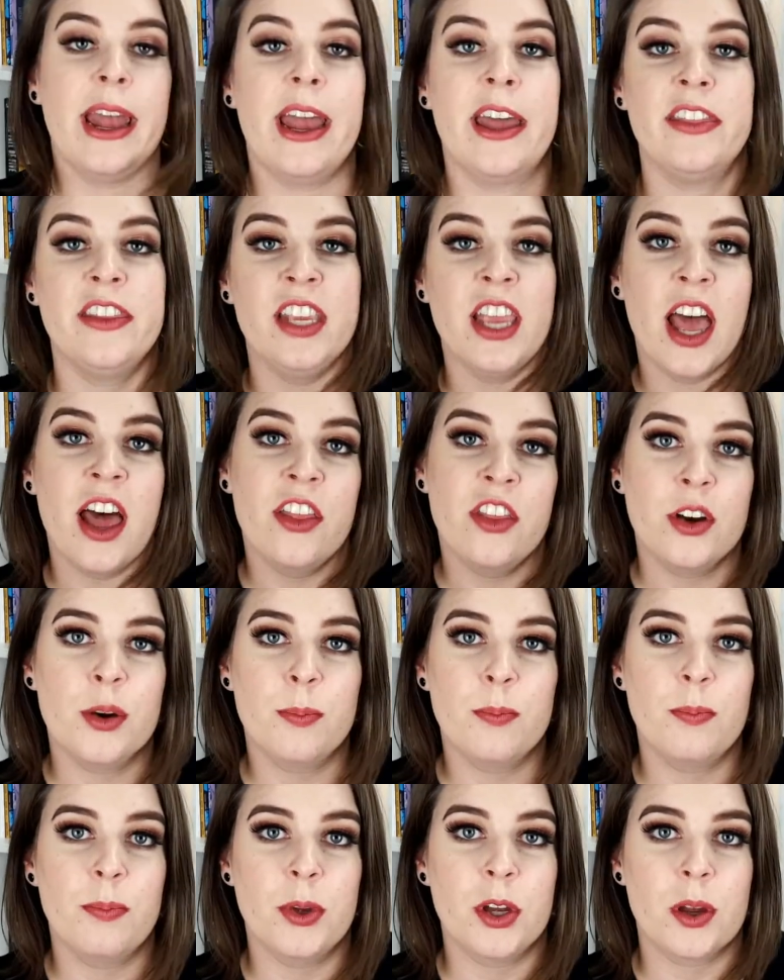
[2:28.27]
And the
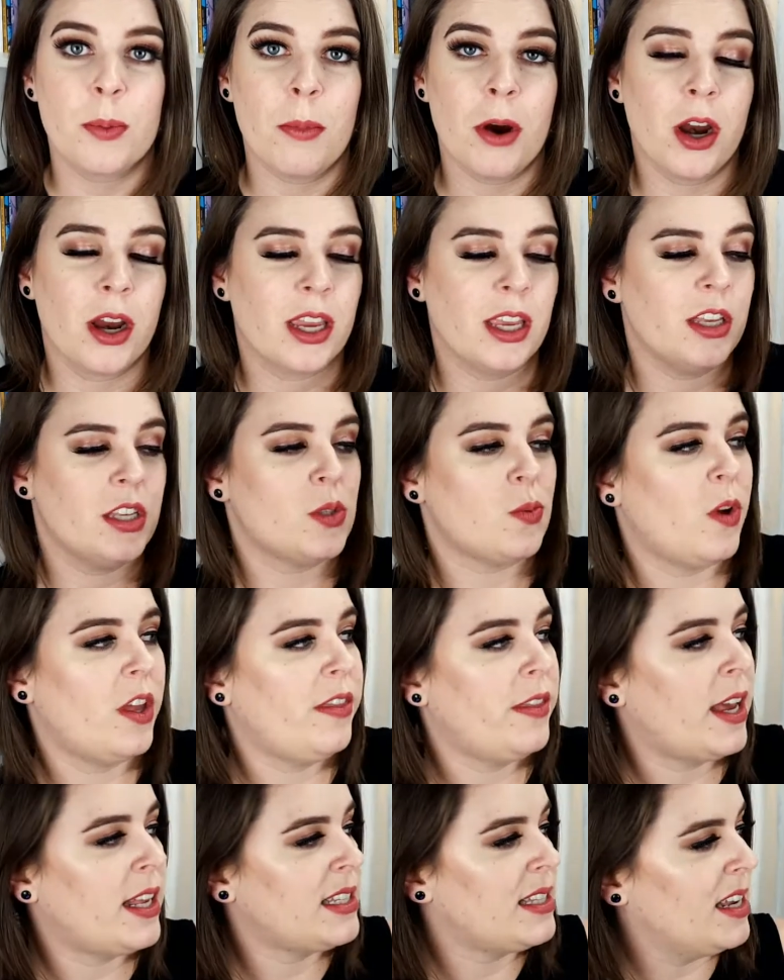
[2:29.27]
other bookmark is
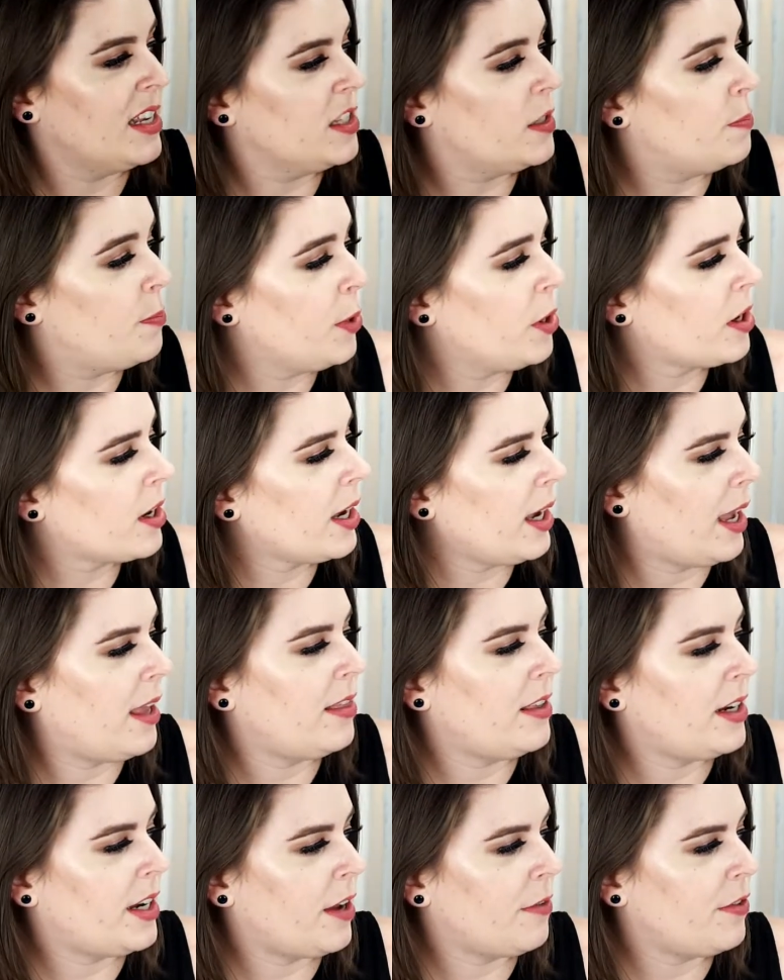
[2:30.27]
one that says book,
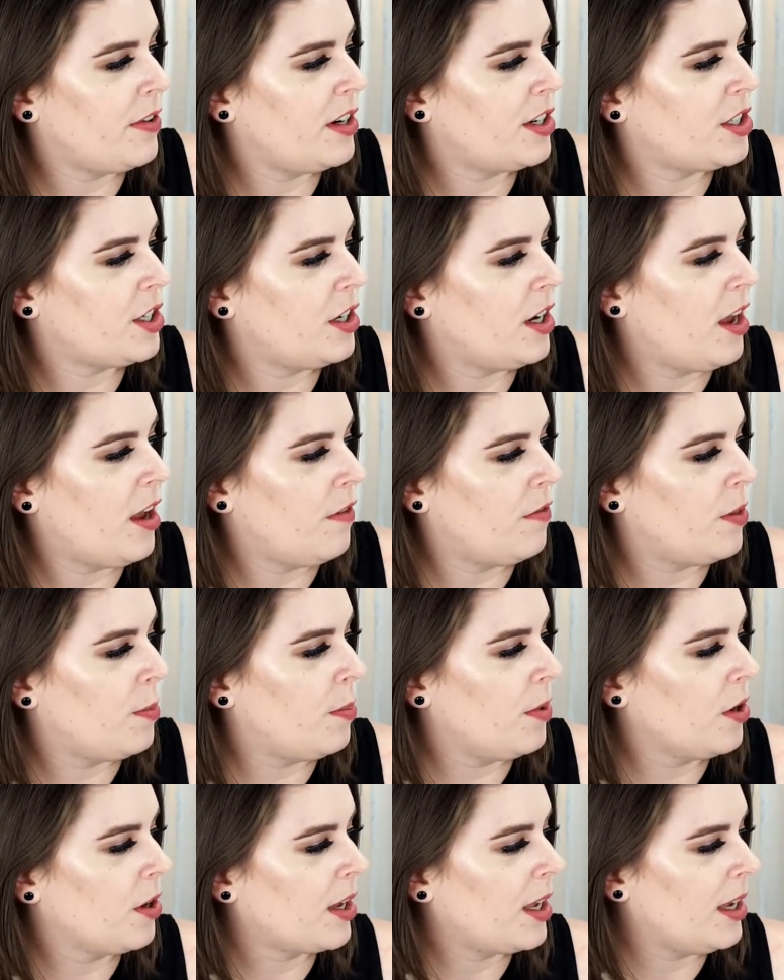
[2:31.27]
and the definition of the
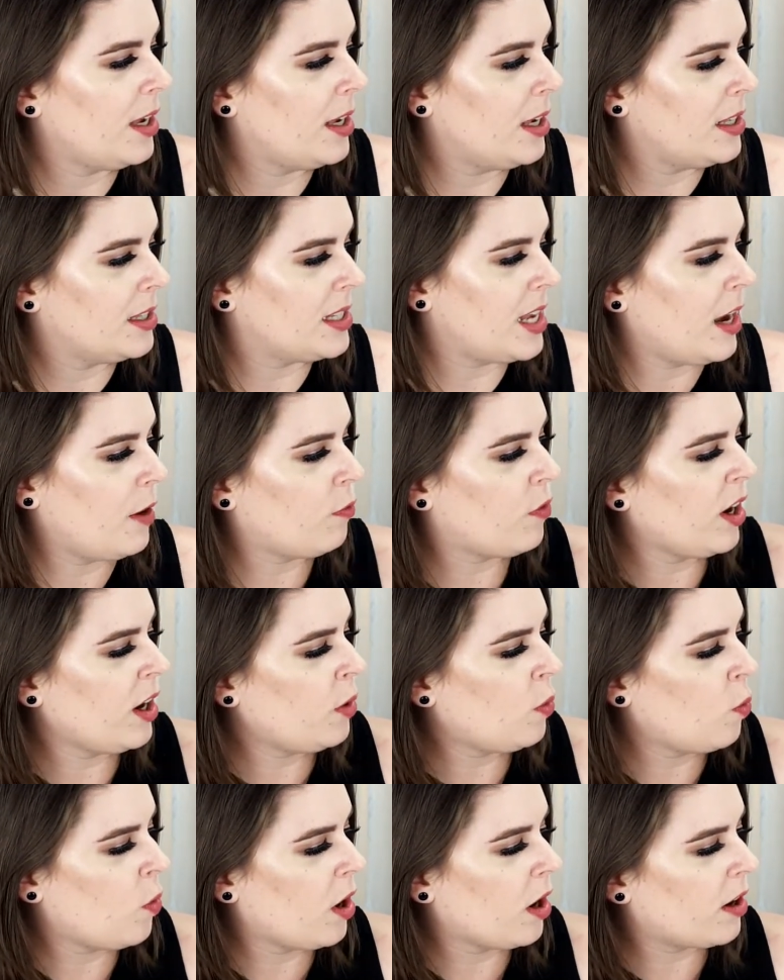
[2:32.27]
book is a
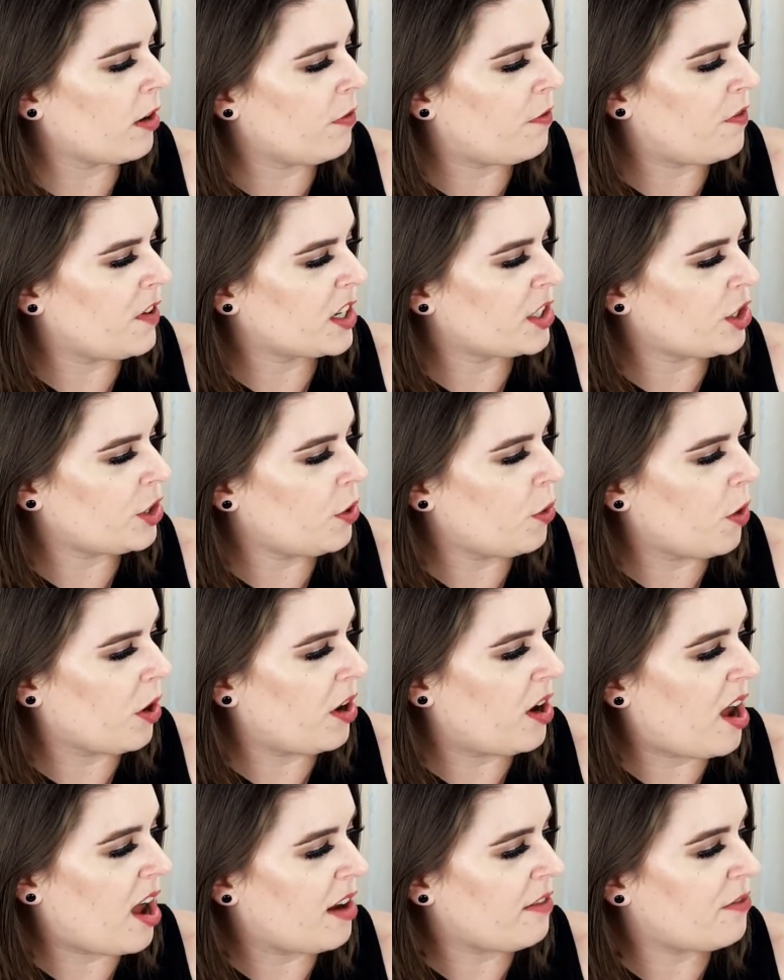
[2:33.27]
written work of fiction
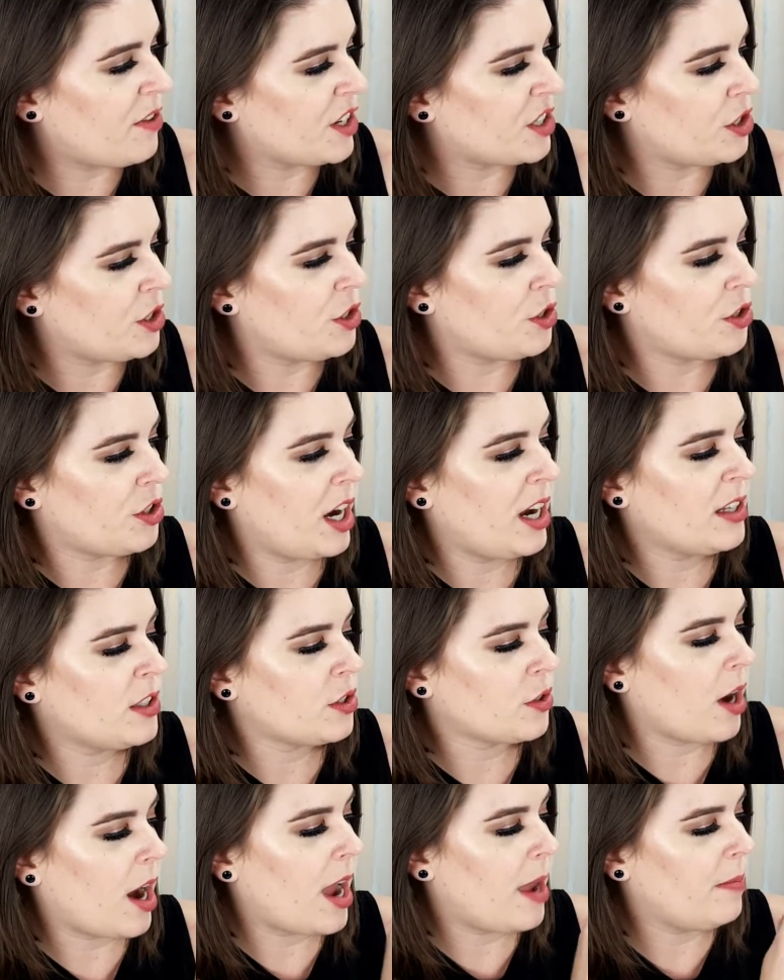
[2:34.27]
or nonfiction
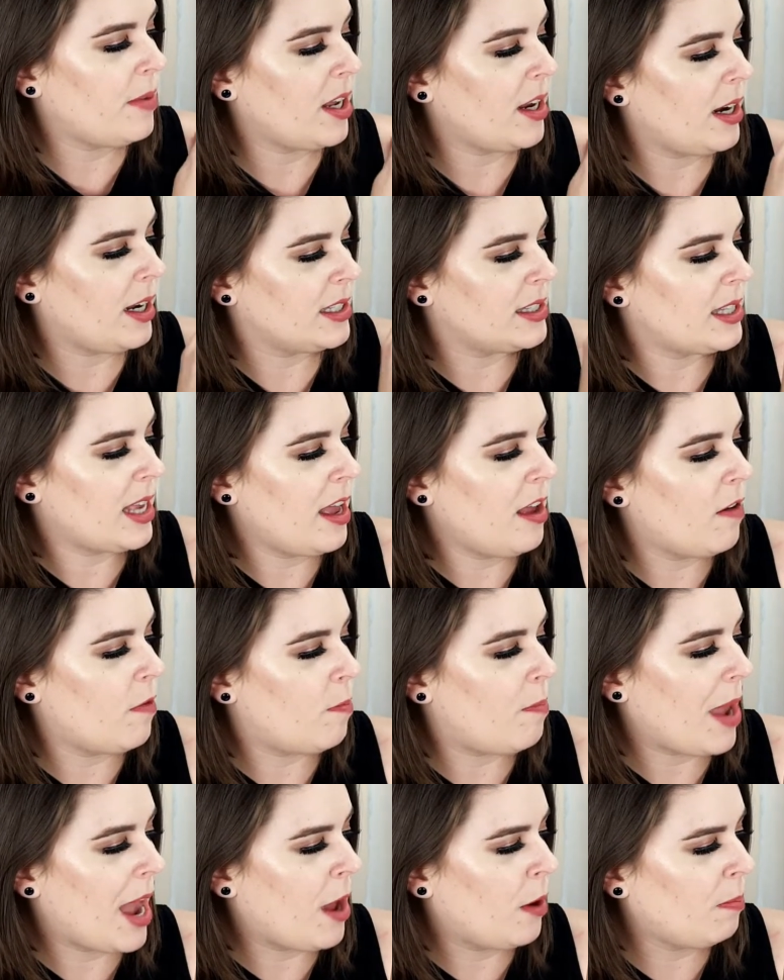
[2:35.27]
transcribed in a set
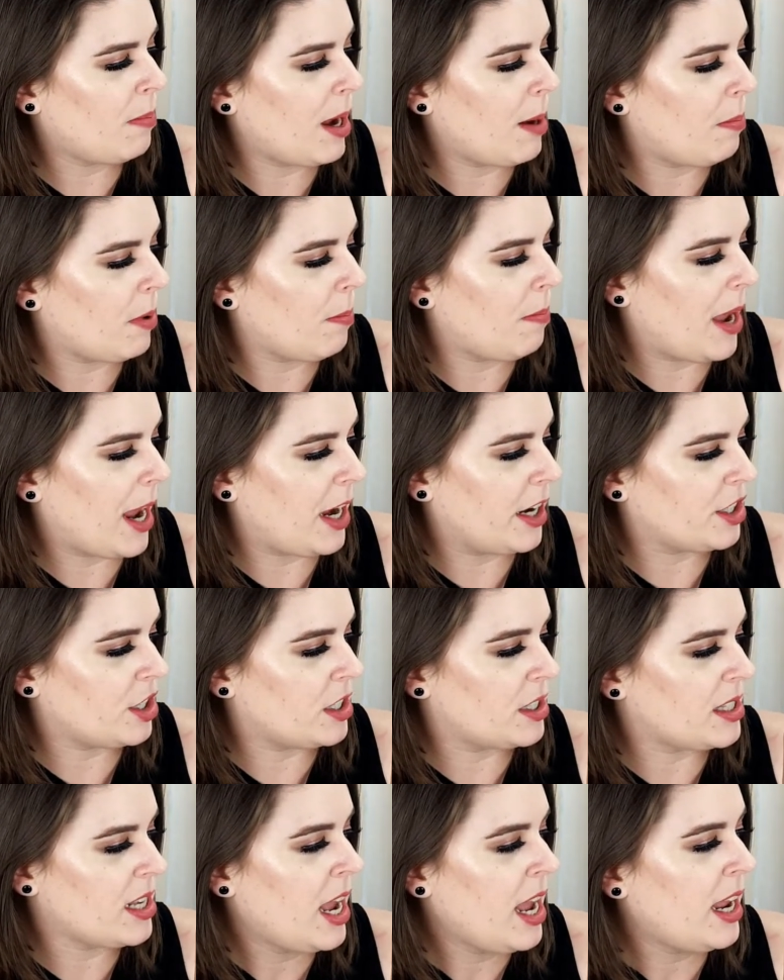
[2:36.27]
of bound paper
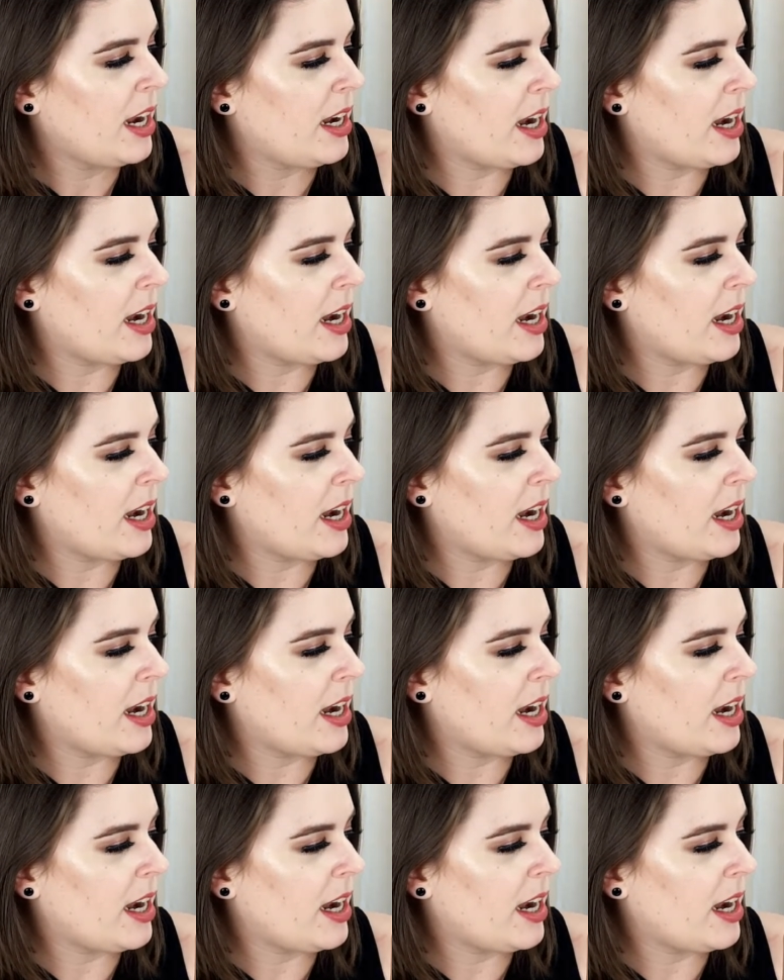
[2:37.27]
pages,